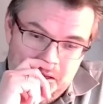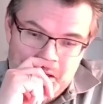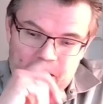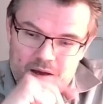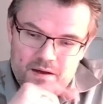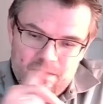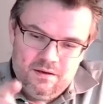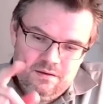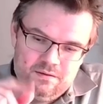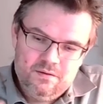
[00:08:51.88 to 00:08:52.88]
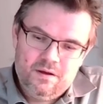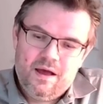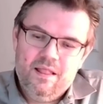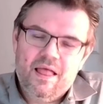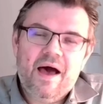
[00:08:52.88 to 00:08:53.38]

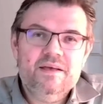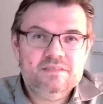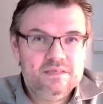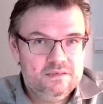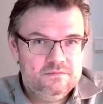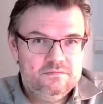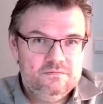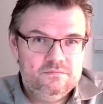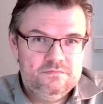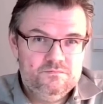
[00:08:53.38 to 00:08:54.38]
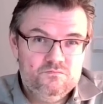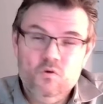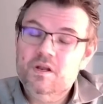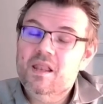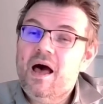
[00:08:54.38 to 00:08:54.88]
aliasing, what
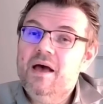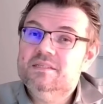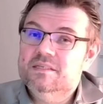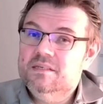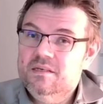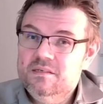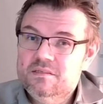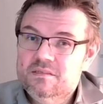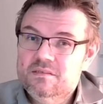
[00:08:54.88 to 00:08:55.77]
aliasing is,